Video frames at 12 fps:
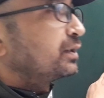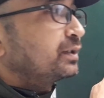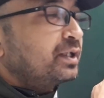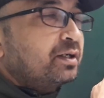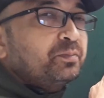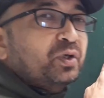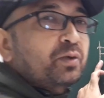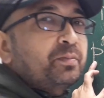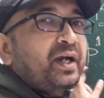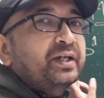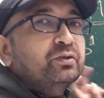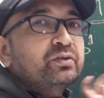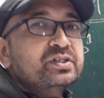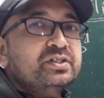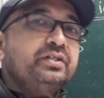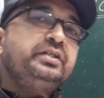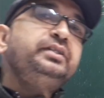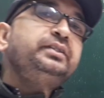the number of
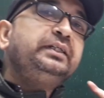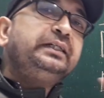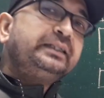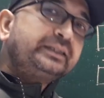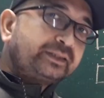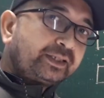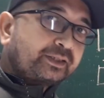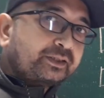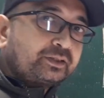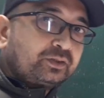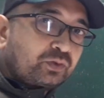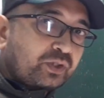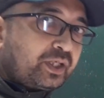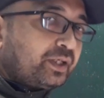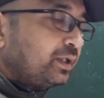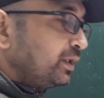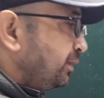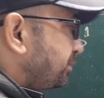microstate is 6. Okay.
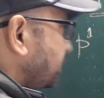If